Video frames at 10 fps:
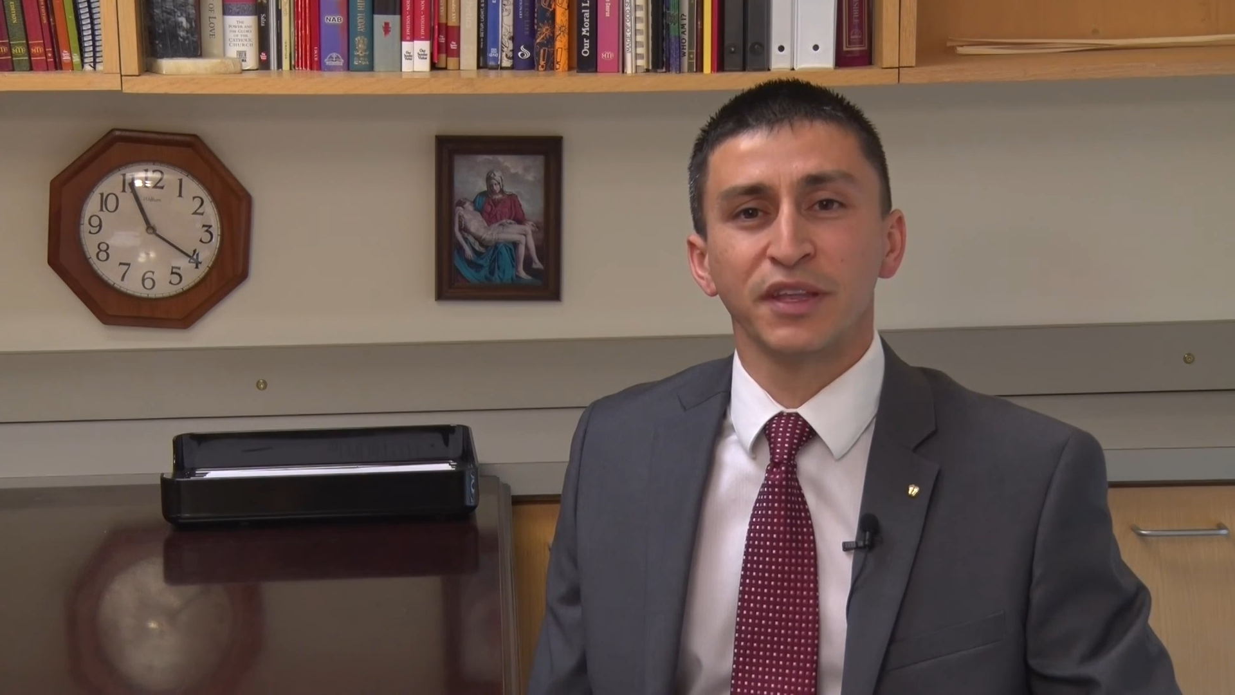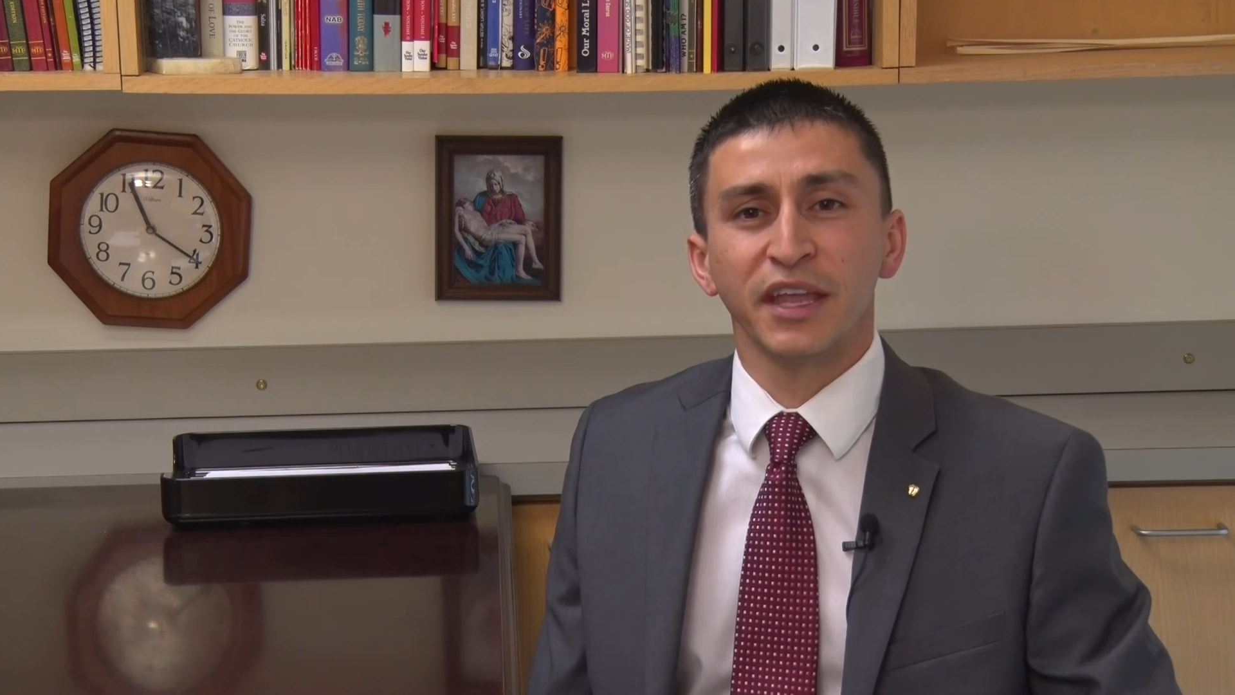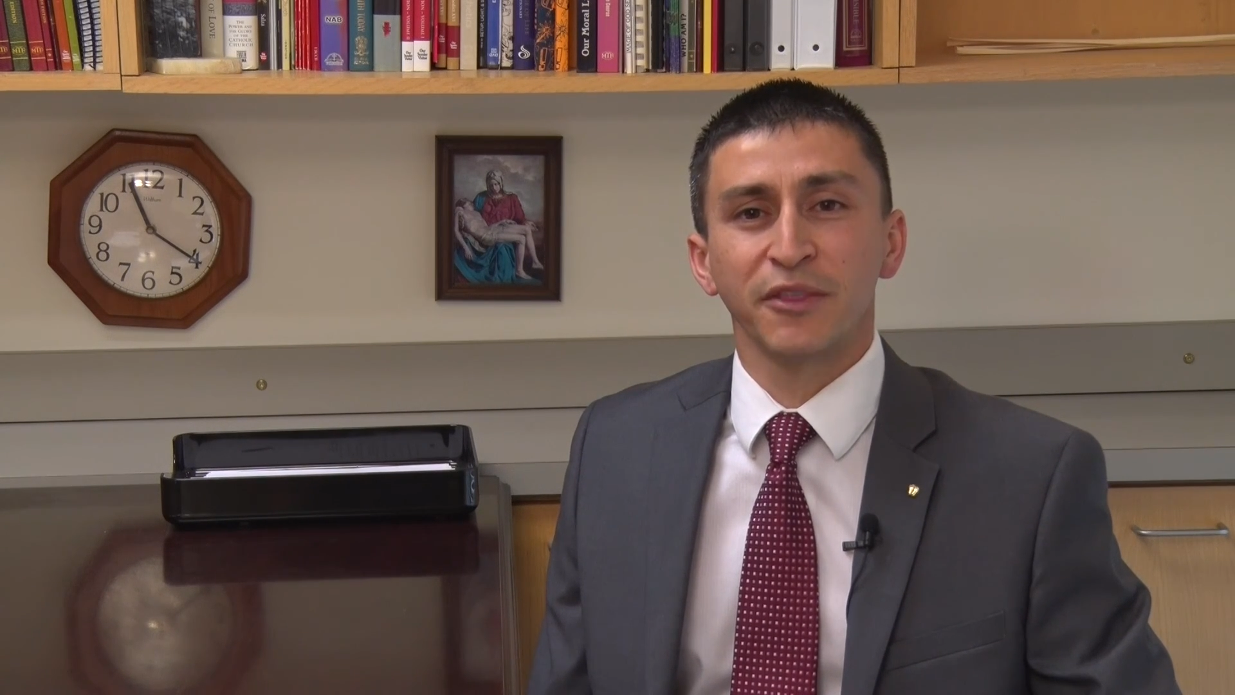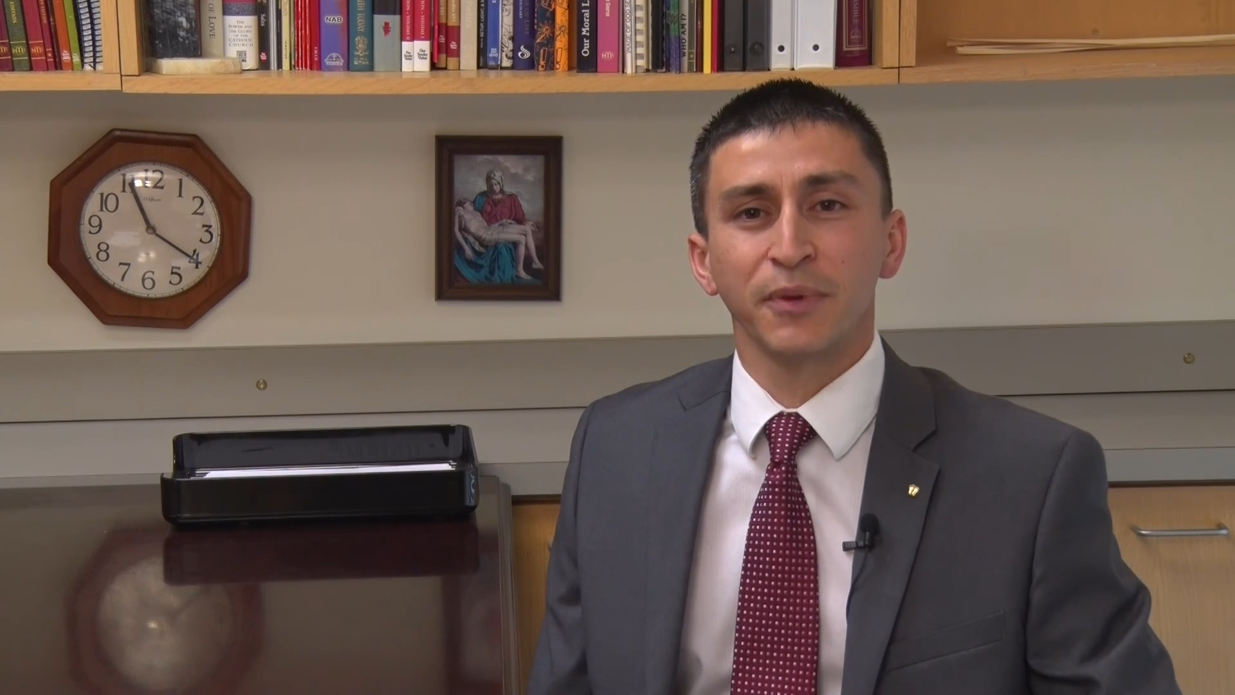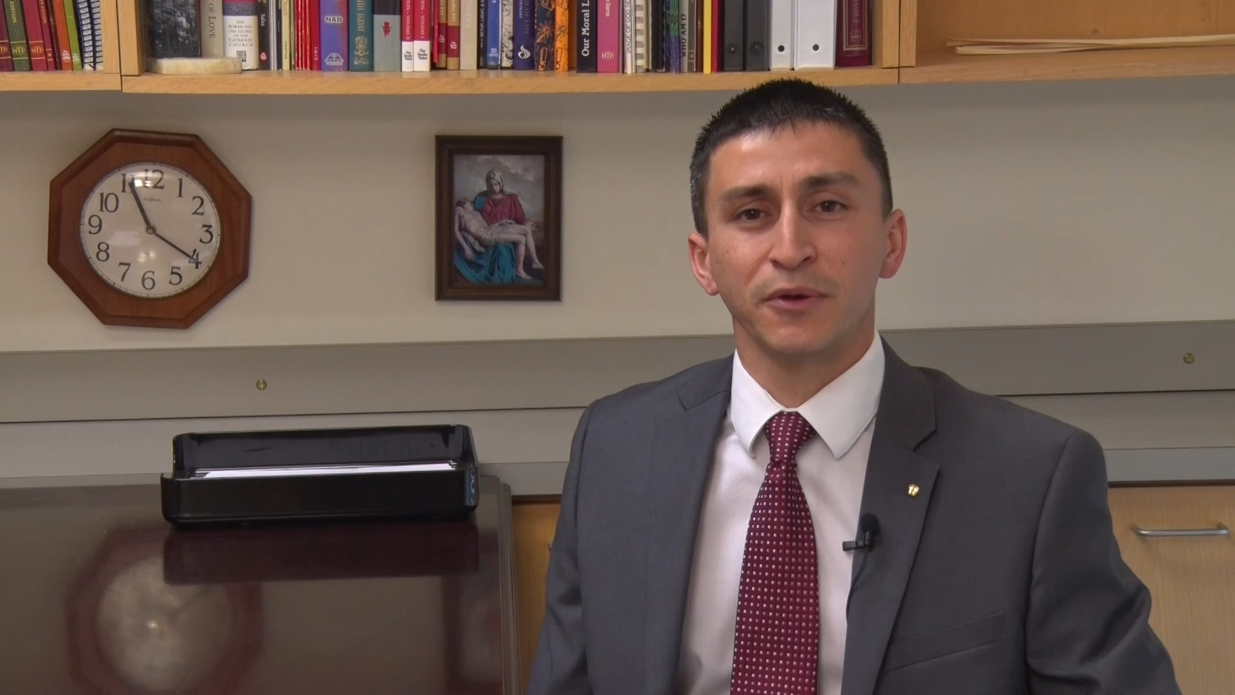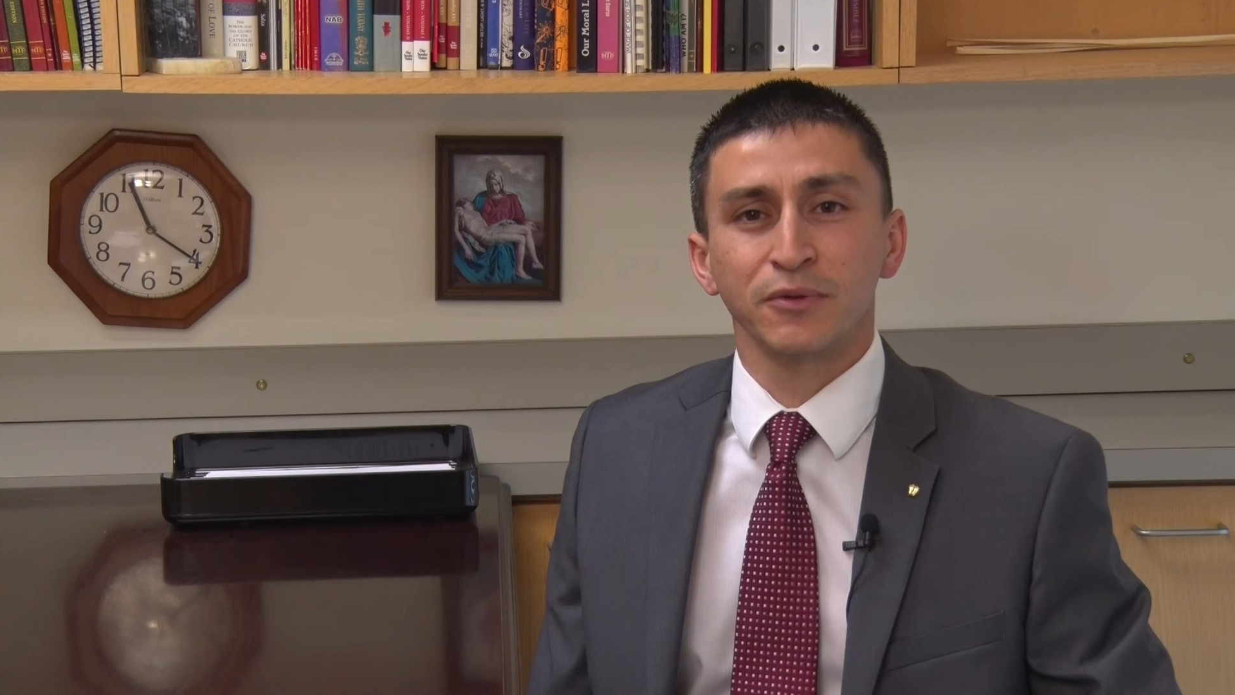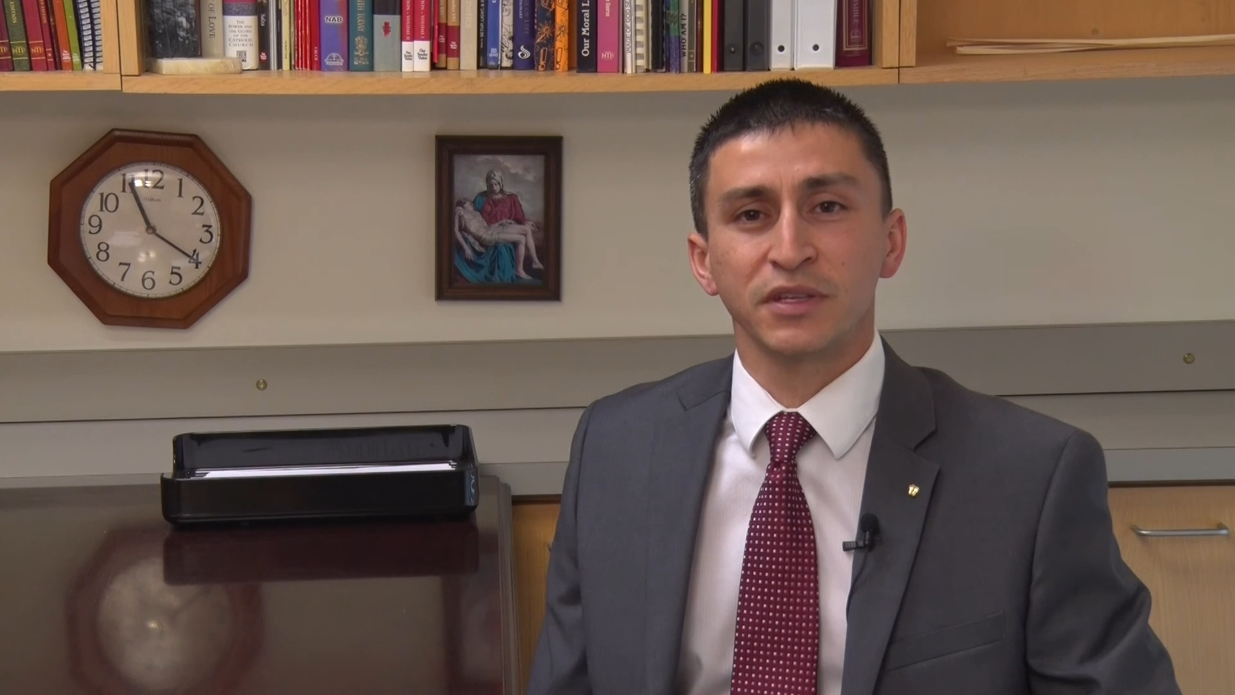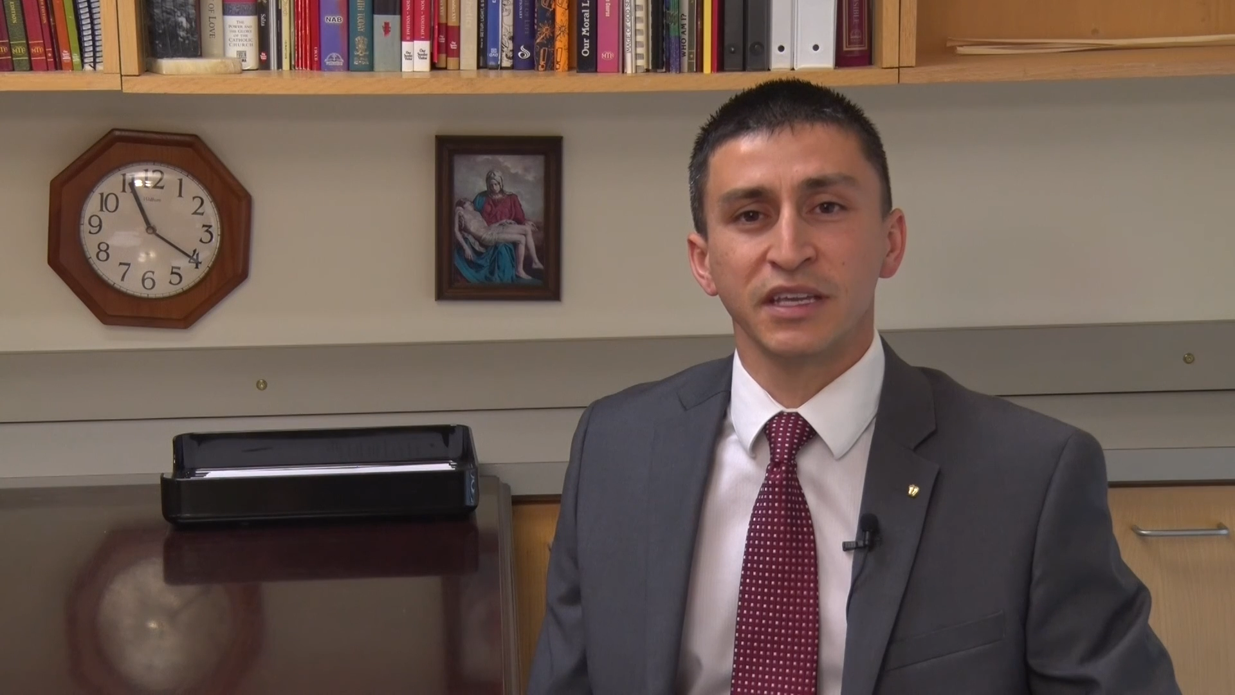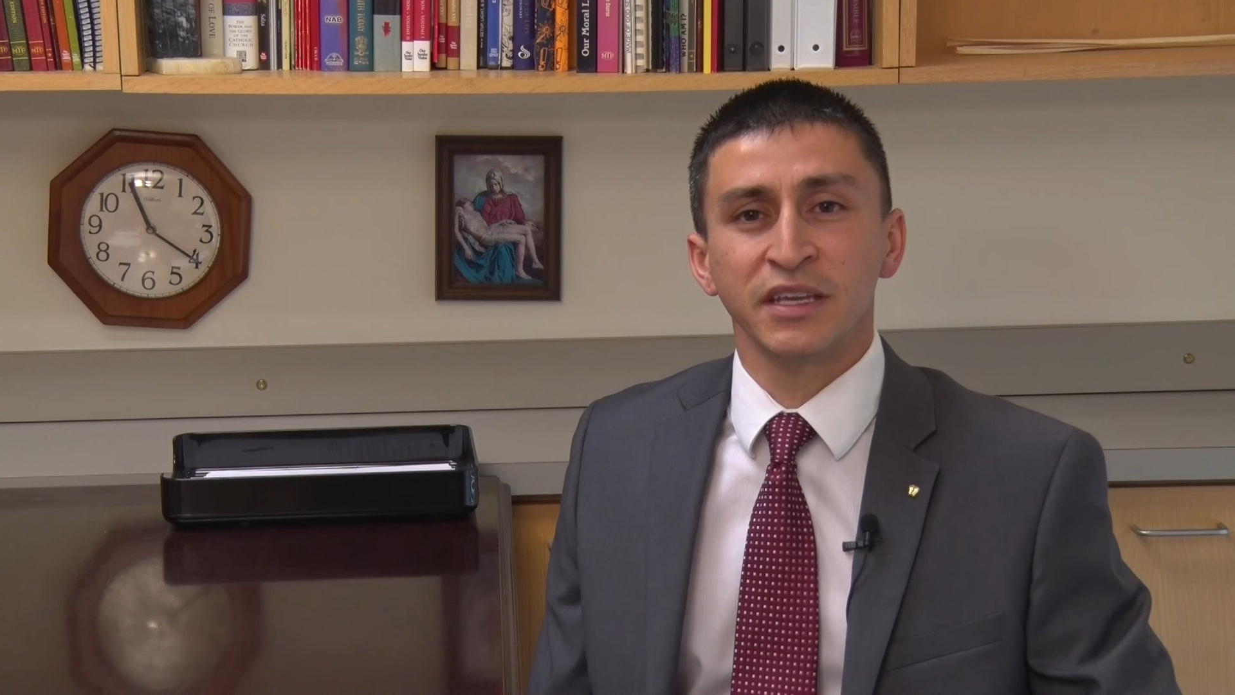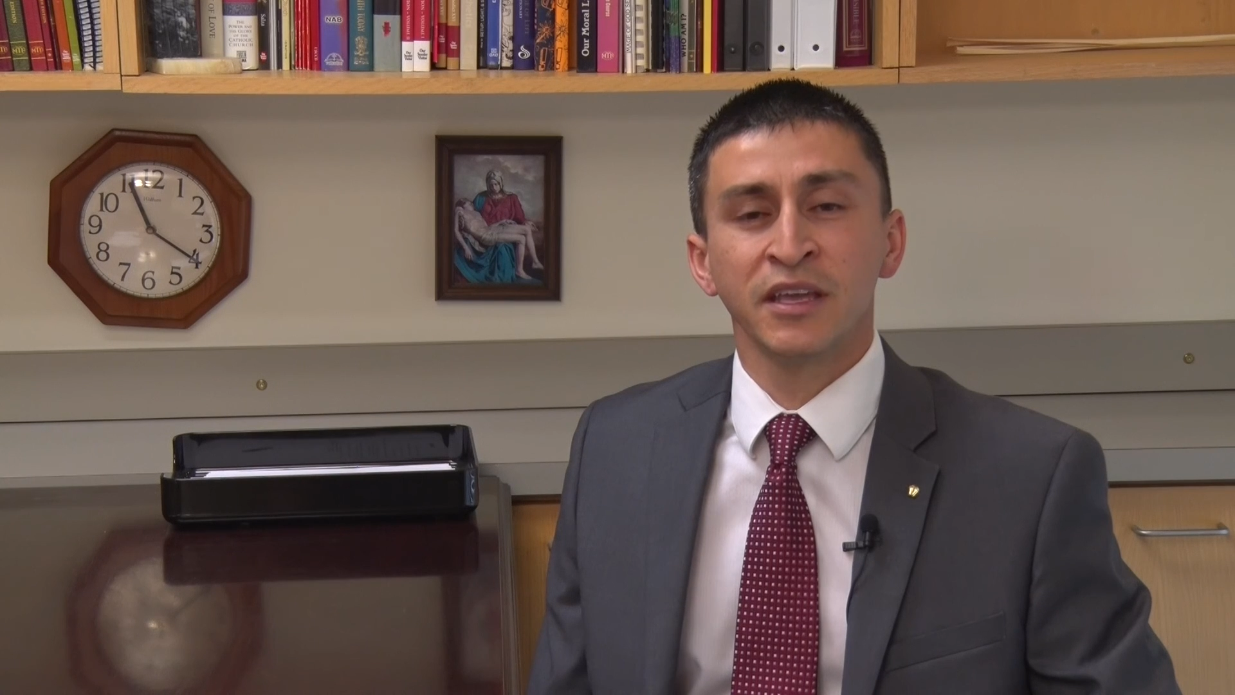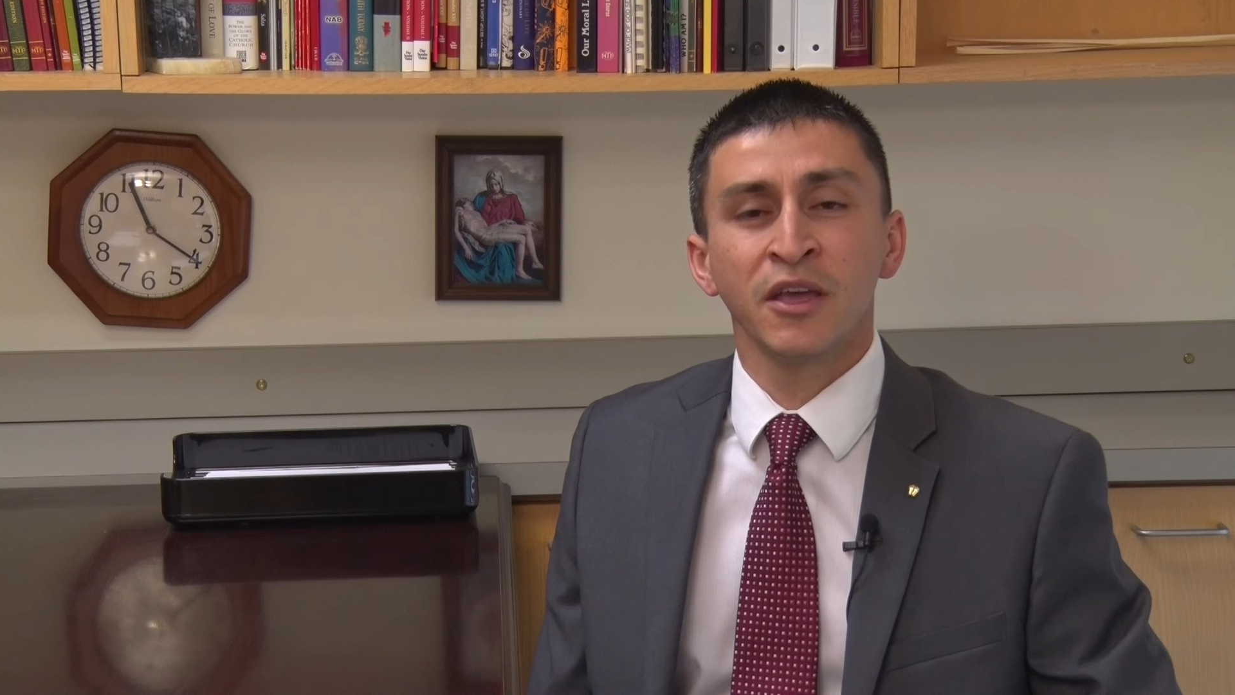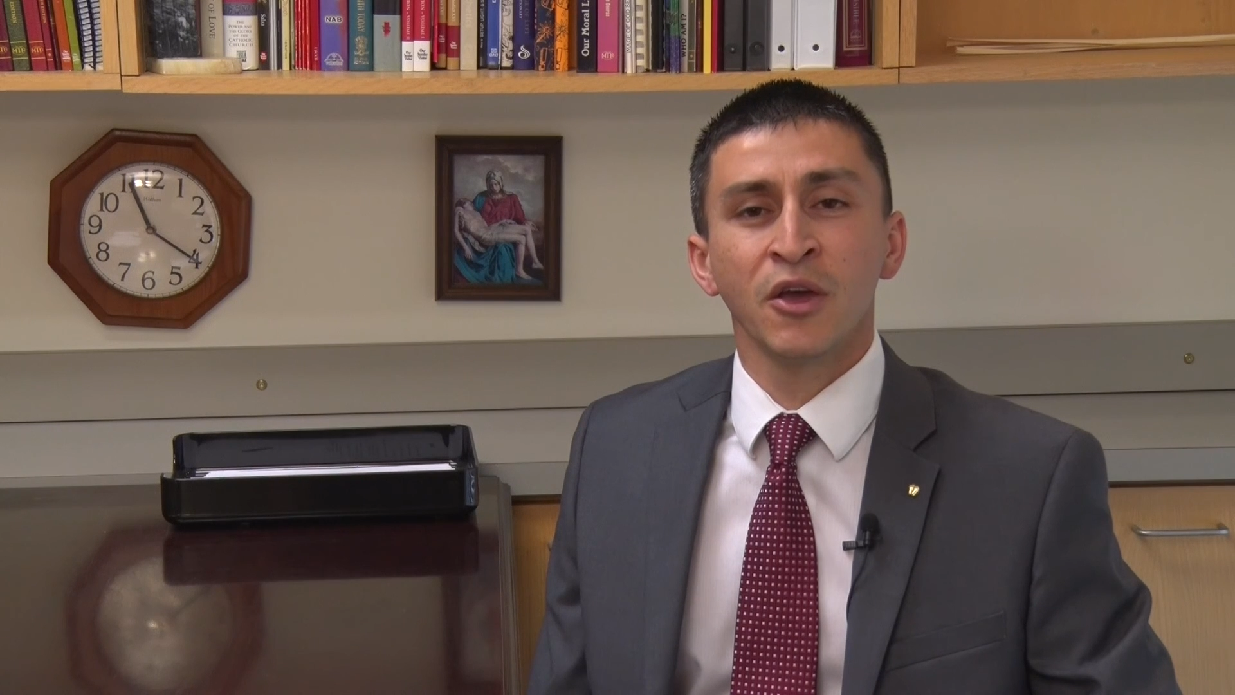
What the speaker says: the death penalty,